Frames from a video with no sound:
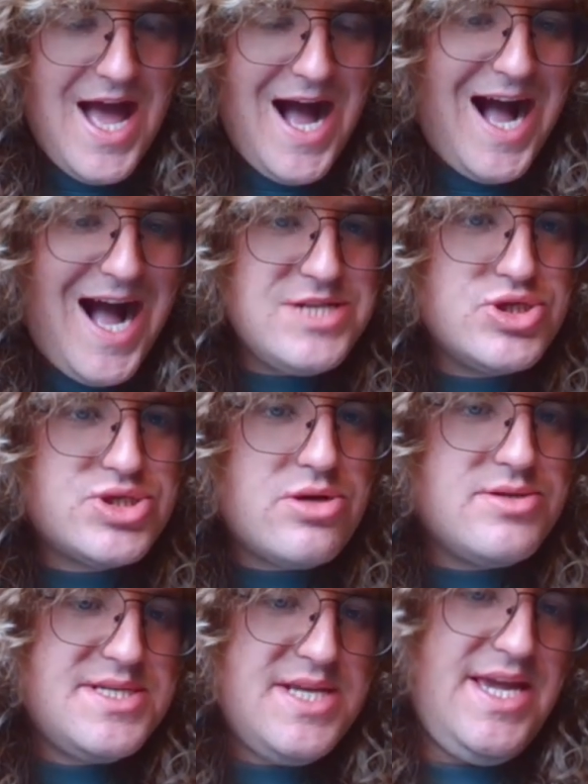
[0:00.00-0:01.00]
I just
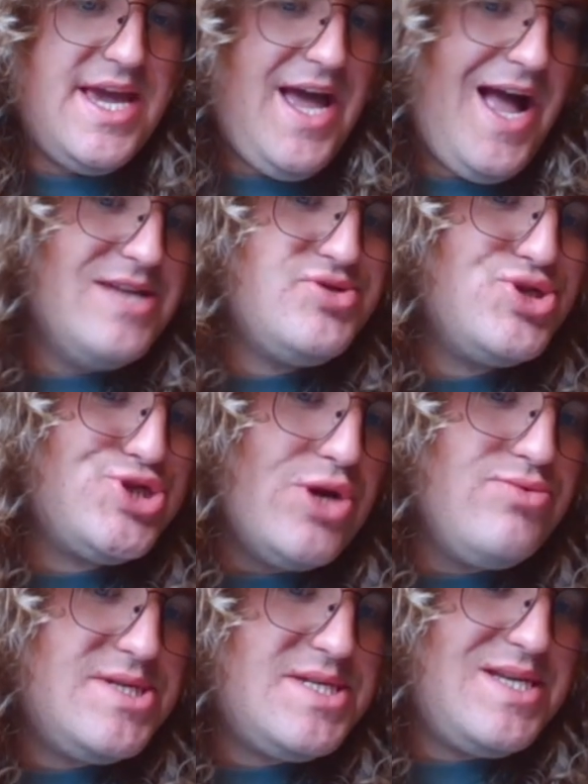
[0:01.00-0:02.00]
don't see it. I just
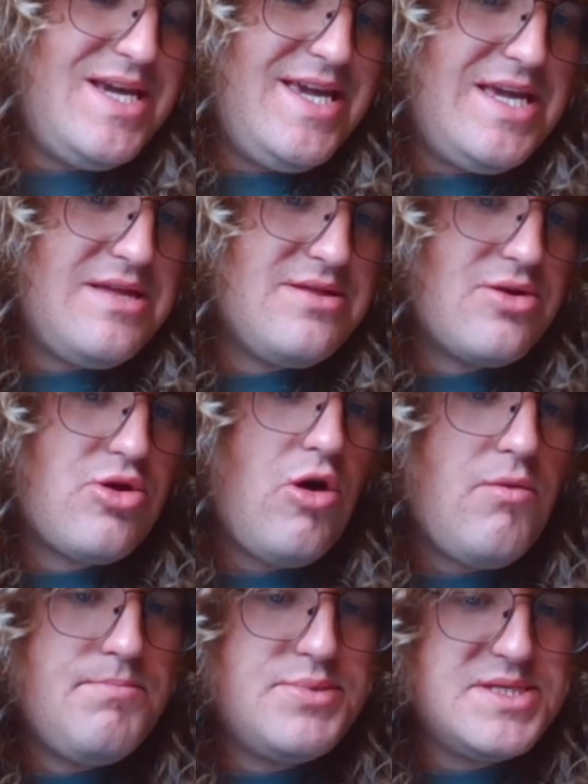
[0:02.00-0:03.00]
don't see the
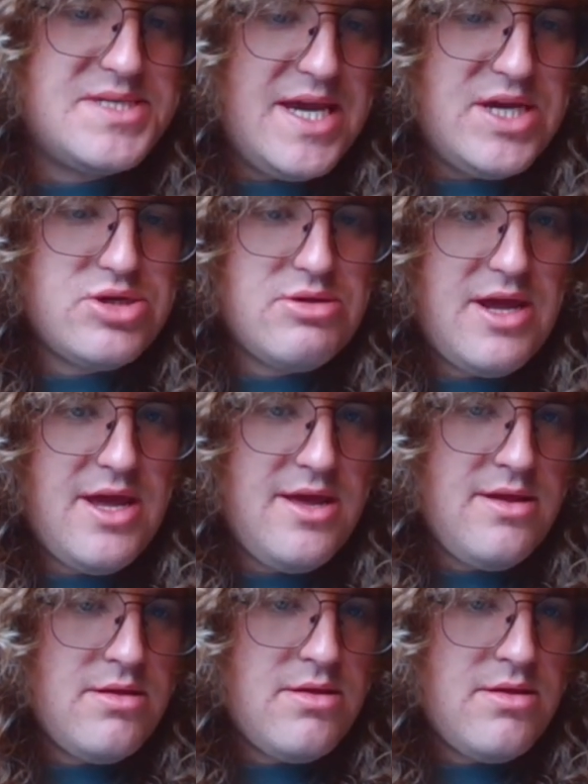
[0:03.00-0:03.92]
compensation here.